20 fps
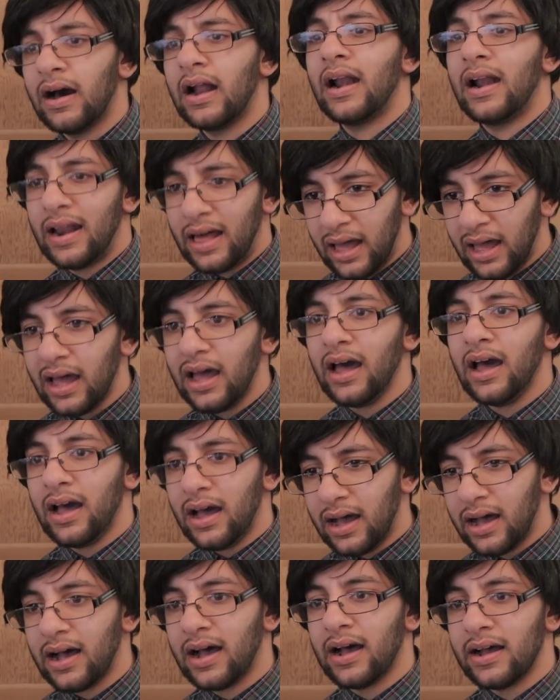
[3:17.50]

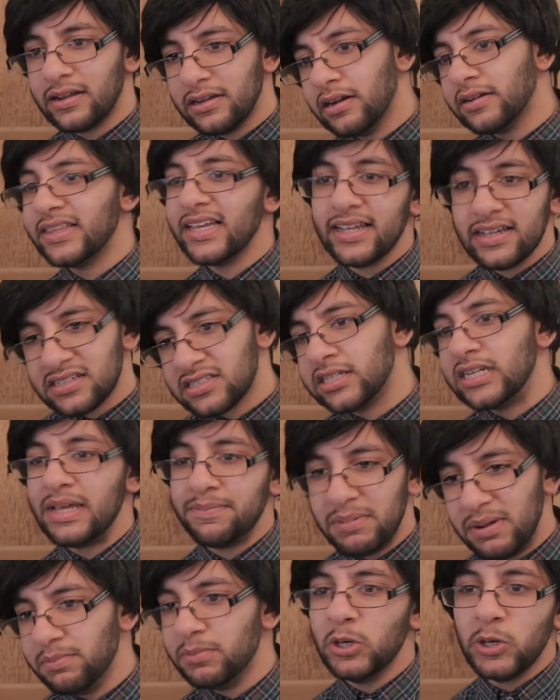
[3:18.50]
Allah, you think you're
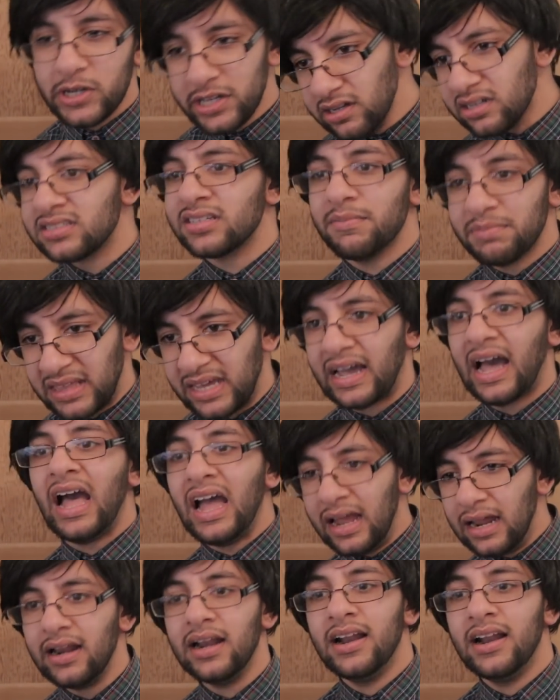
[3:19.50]
sleeping beauty or something, huh?